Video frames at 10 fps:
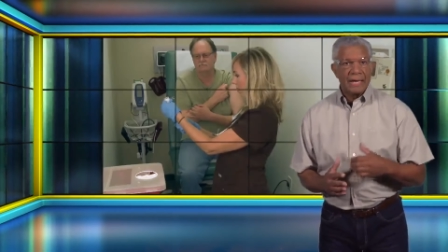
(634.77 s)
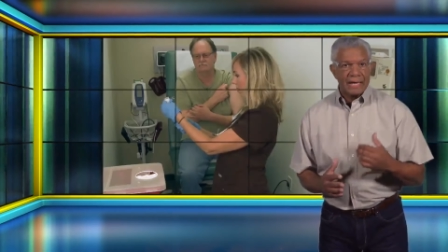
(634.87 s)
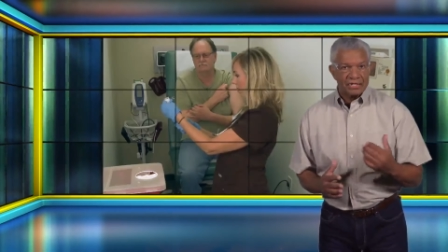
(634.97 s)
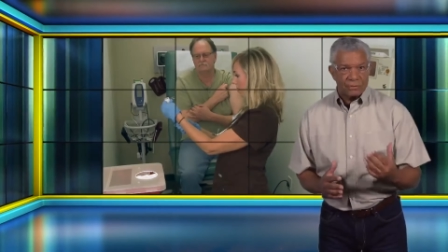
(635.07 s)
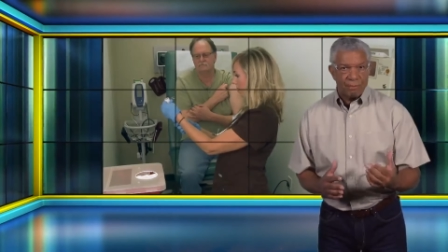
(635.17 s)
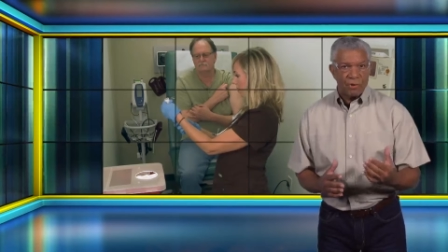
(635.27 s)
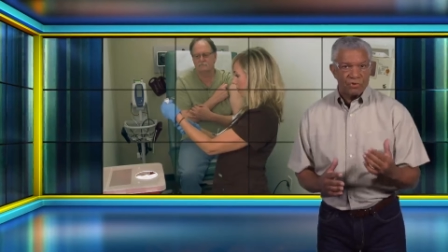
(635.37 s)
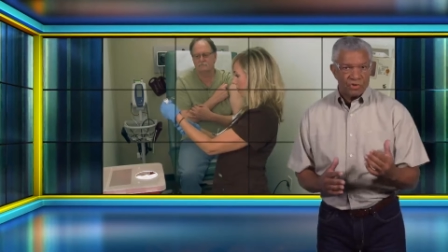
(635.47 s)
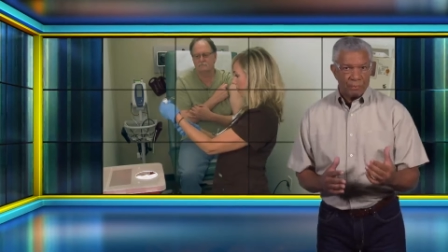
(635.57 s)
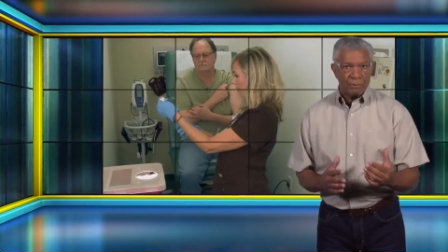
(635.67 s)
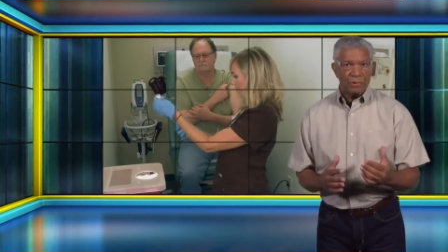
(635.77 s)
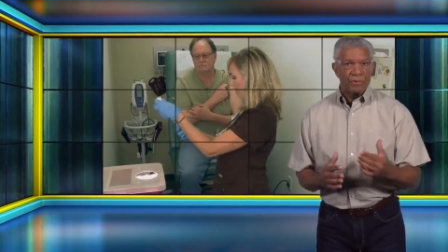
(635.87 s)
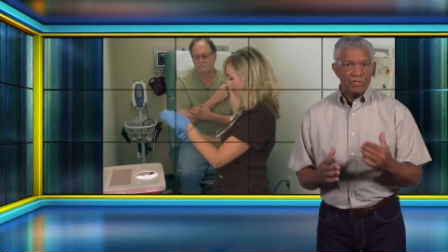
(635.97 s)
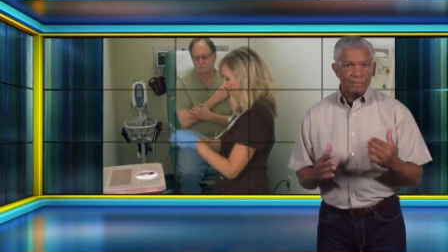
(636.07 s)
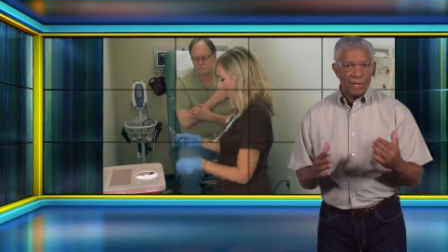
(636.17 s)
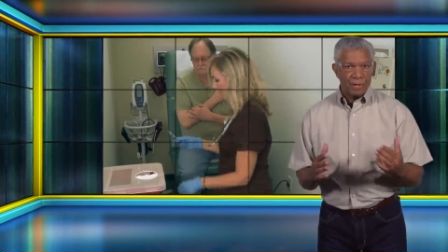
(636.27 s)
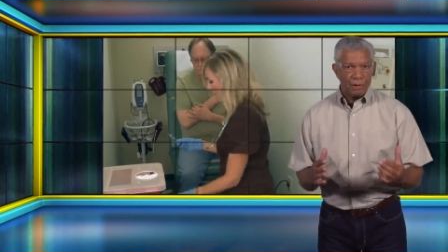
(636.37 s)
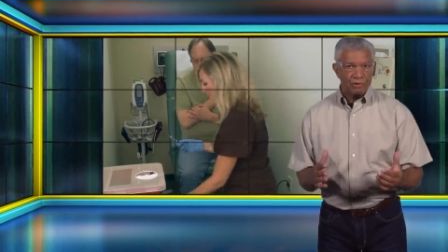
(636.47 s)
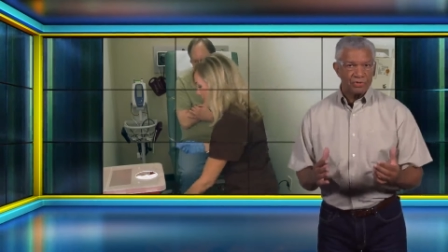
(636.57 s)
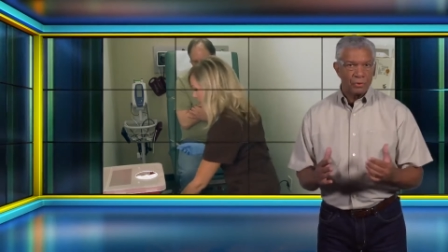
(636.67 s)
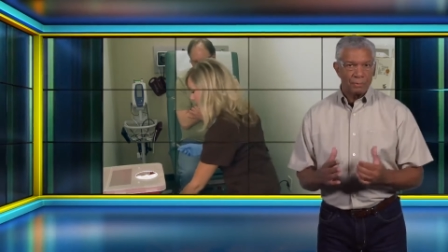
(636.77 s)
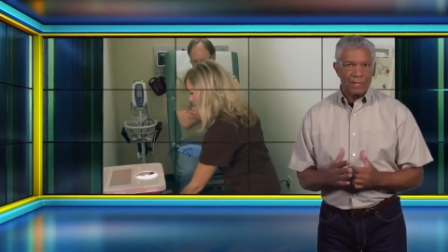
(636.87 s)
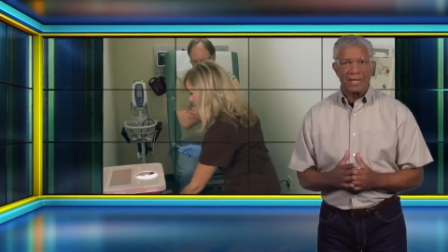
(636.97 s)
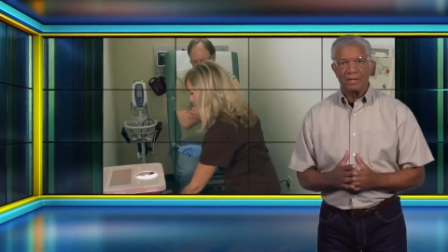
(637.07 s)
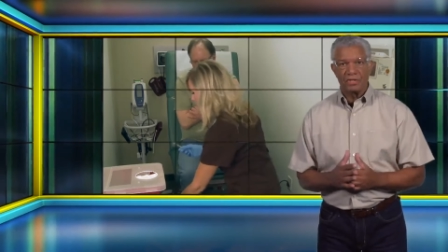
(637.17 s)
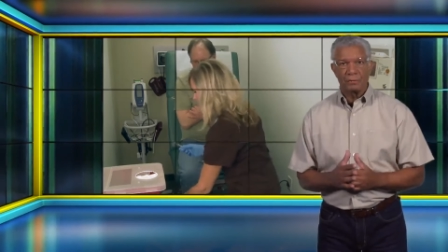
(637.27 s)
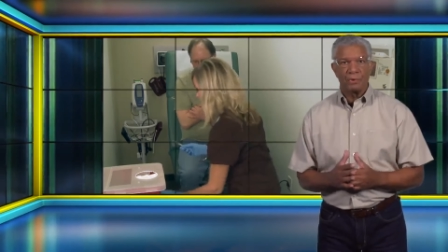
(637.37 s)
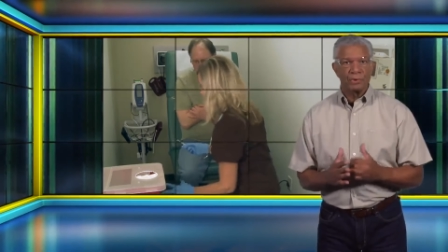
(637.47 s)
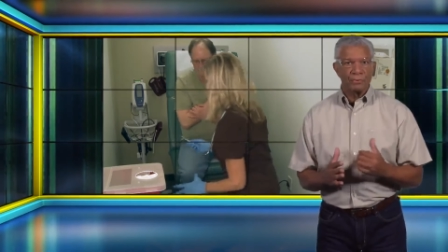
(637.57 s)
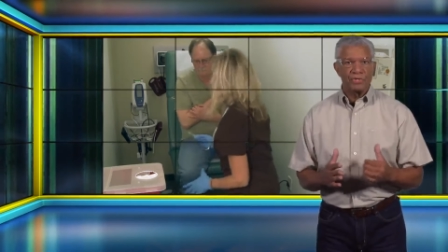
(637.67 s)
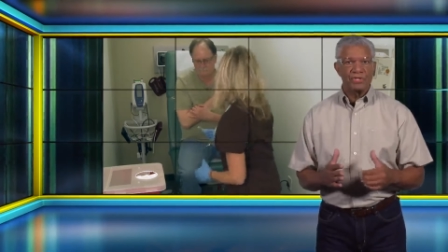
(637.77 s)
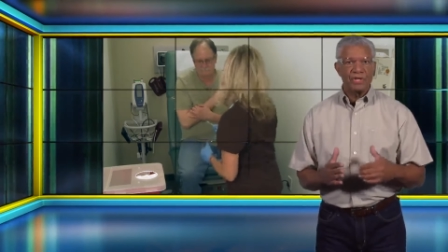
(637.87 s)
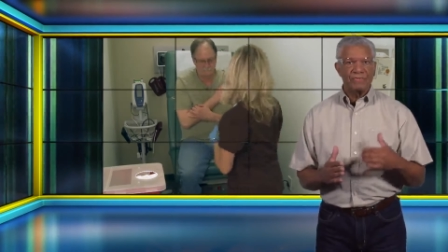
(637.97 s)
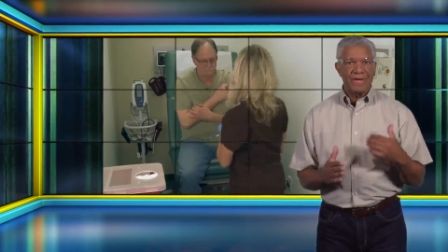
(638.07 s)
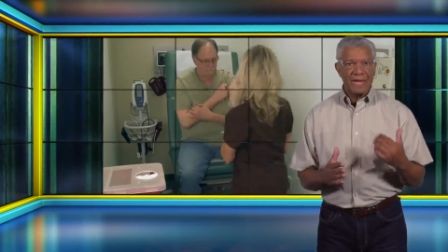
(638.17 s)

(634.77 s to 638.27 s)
Exposed employees may also be eligible to receive the